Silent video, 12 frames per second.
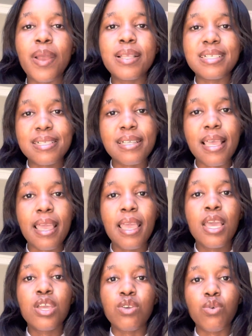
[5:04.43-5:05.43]
and say
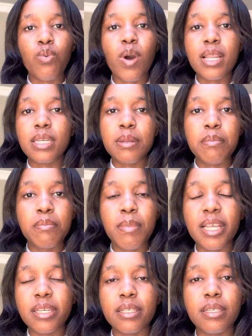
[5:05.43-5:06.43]
you want
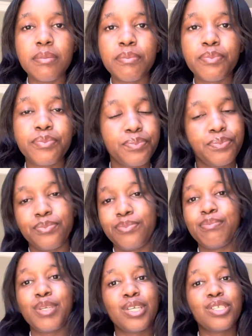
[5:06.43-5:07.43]
money,
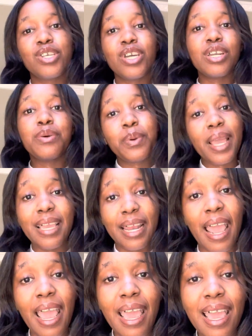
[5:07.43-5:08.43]
because you're gonna wait,
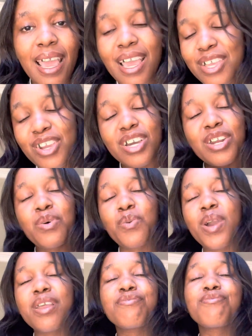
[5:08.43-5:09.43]
hey? You're gonna
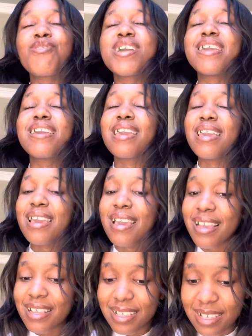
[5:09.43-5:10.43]
wait for
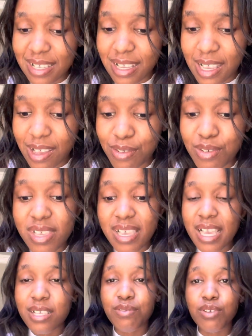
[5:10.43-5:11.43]
years for
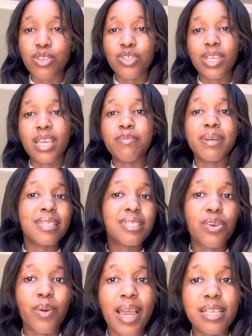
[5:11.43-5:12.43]
you to get
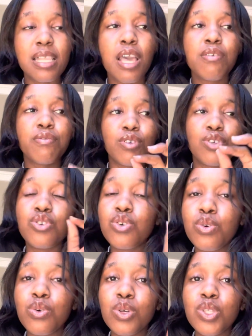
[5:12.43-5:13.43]
monetized, for
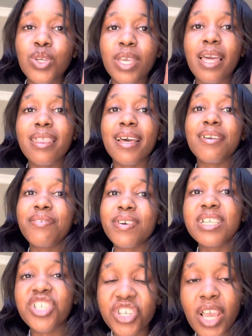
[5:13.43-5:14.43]
you to get that
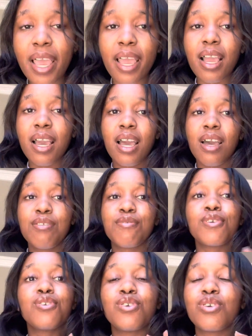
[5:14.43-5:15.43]
first check,
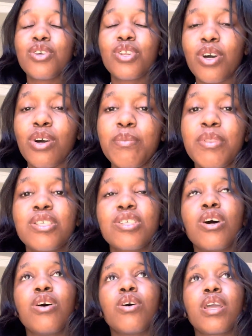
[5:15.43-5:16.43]
for you know.
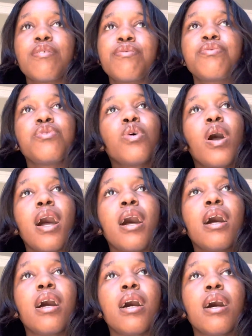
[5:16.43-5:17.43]
So if you
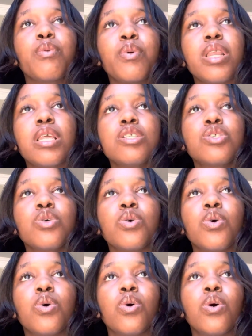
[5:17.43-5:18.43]
are willing
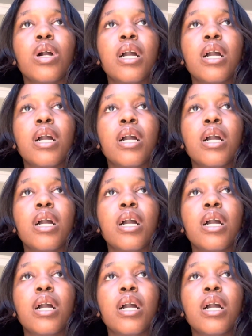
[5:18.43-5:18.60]
to